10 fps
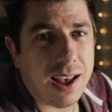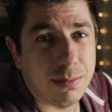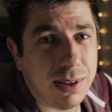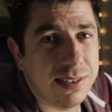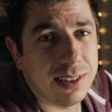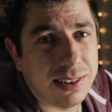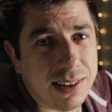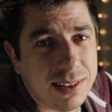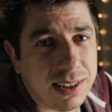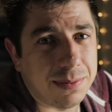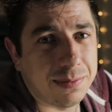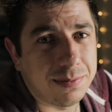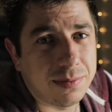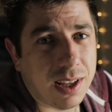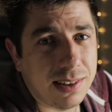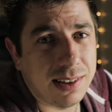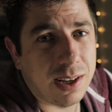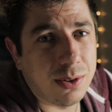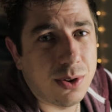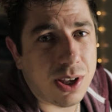And basically that's it. That's
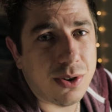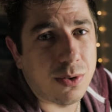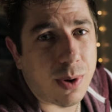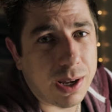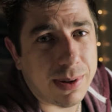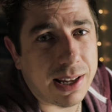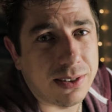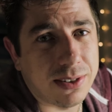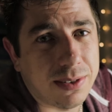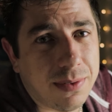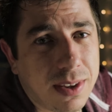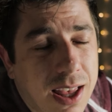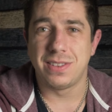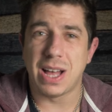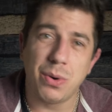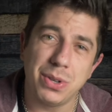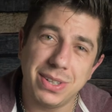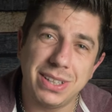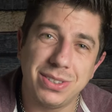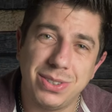how you change your white balance. Now all you
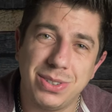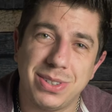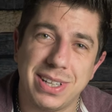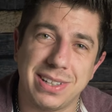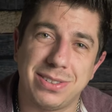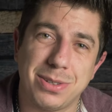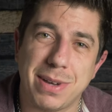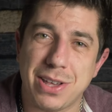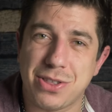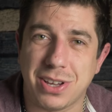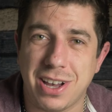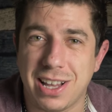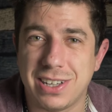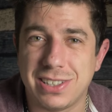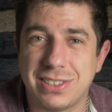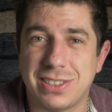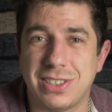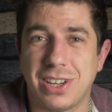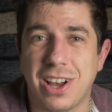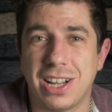need to do is to match the colors,
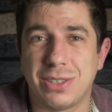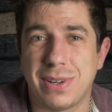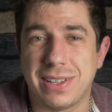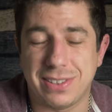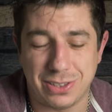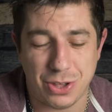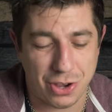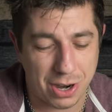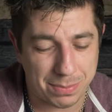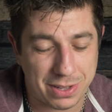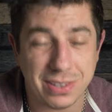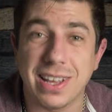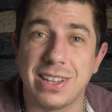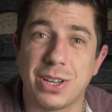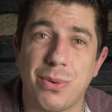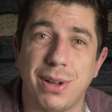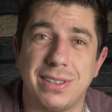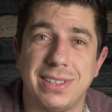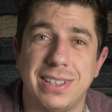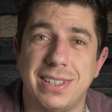the contrast, the sharpness and the
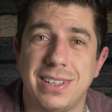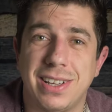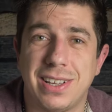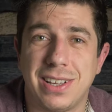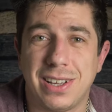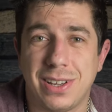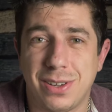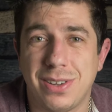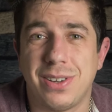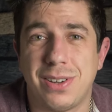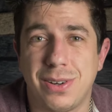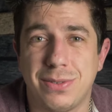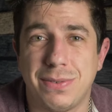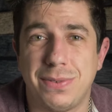quality of the